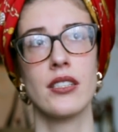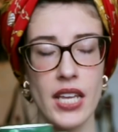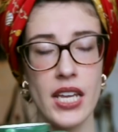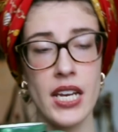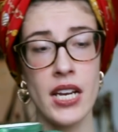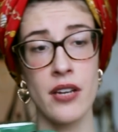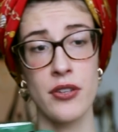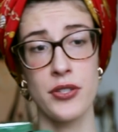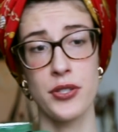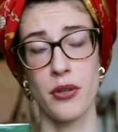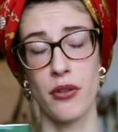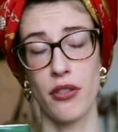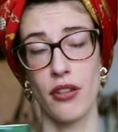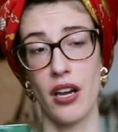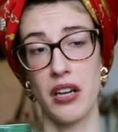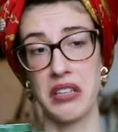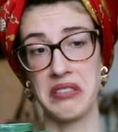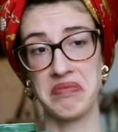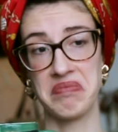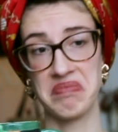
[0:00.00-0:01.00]
Then I also
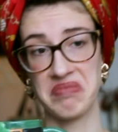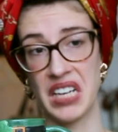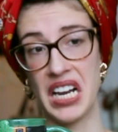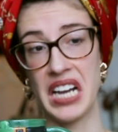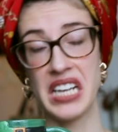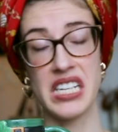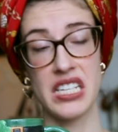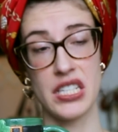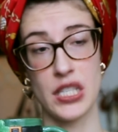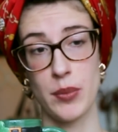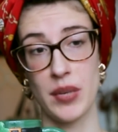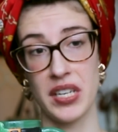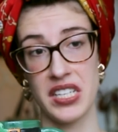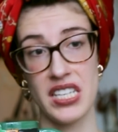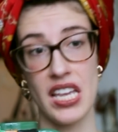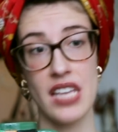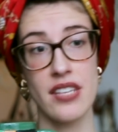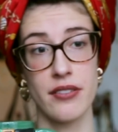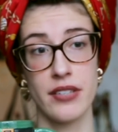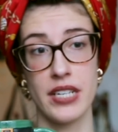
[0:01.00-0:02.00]
thought, I need some
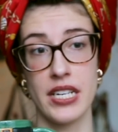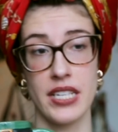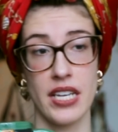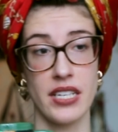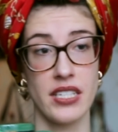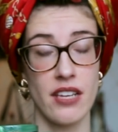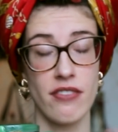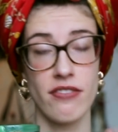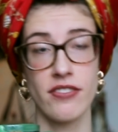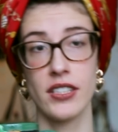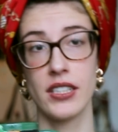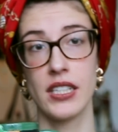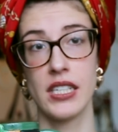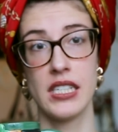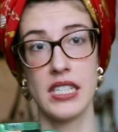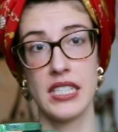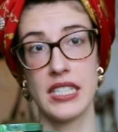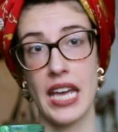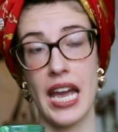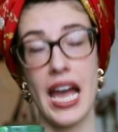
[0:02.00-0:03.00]
accessories. I definitely
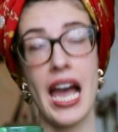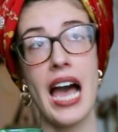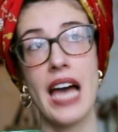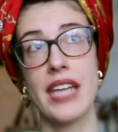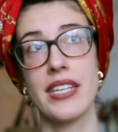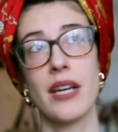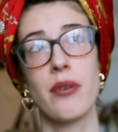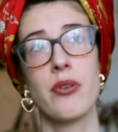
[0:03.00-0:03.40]
need a hat.